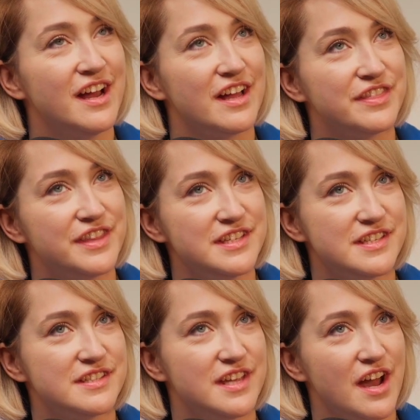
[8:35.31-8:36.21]
and this
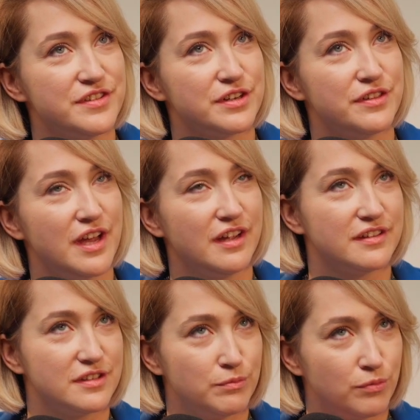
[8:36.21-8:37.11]
is the other
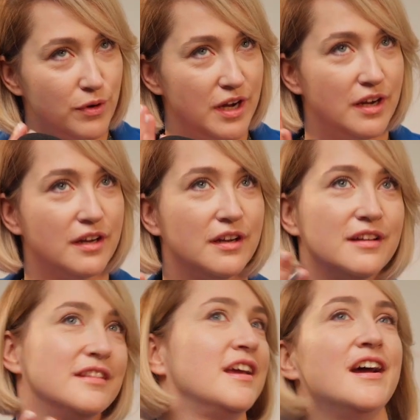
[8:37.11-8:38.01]
thing that
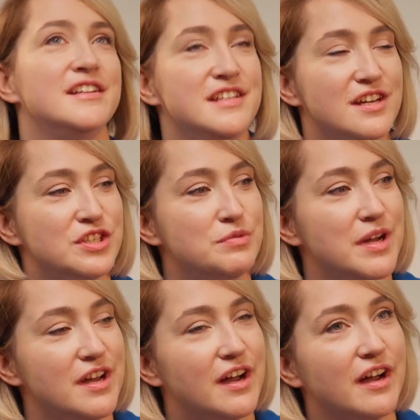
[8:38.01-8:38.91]
bring the idea to
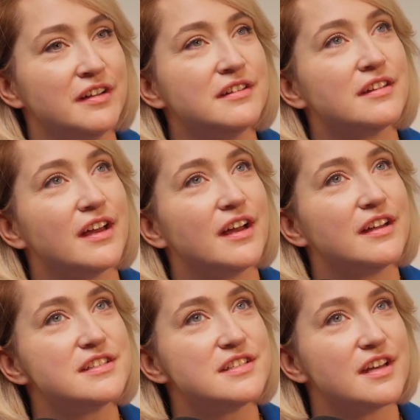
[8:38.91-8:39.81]
my head,
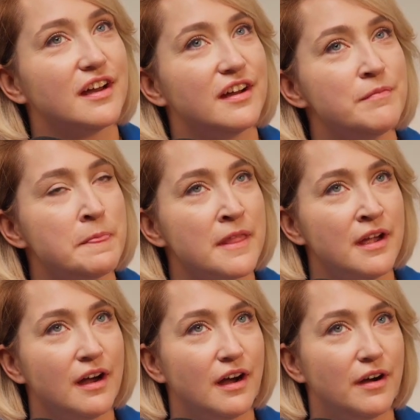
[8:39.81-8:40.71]
that
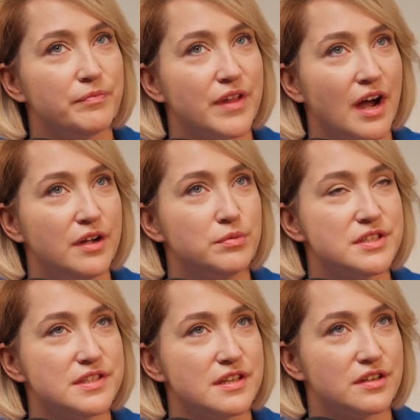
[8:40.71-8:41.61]
I
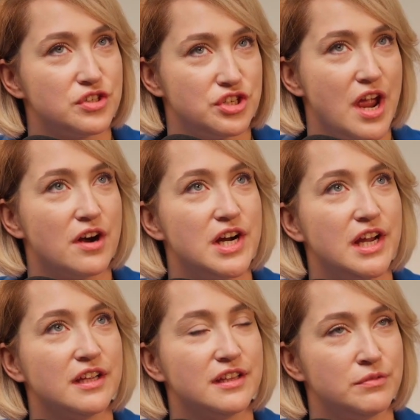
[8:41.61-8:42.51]
was
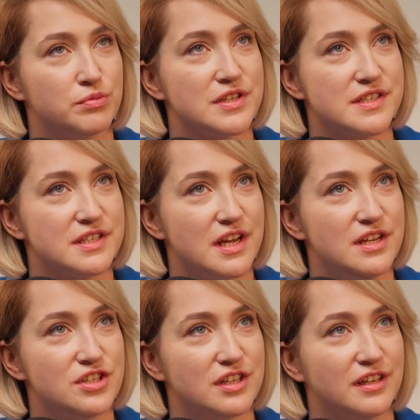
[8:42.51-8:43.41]
sharing the
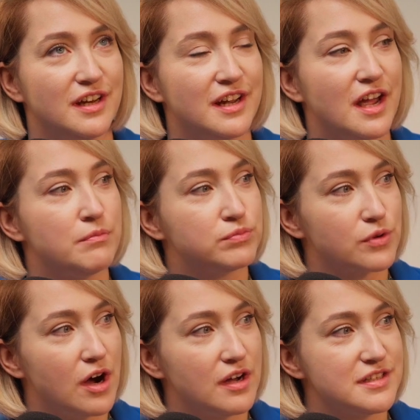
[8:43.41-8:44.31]
presentation and I
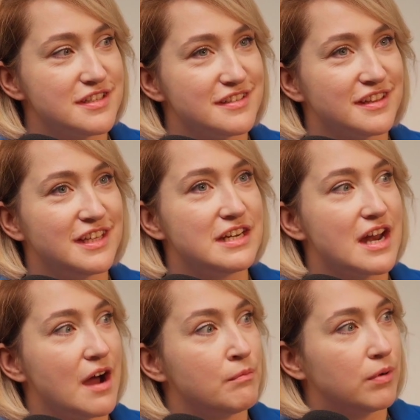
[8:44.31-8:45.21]
brought the
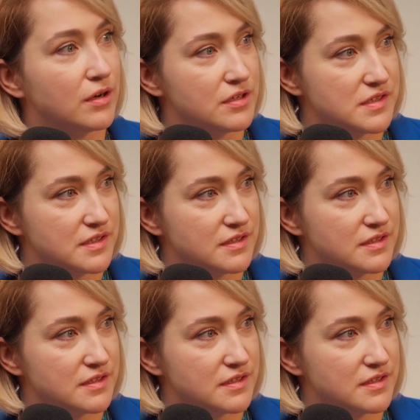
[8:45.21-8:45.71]
numbers.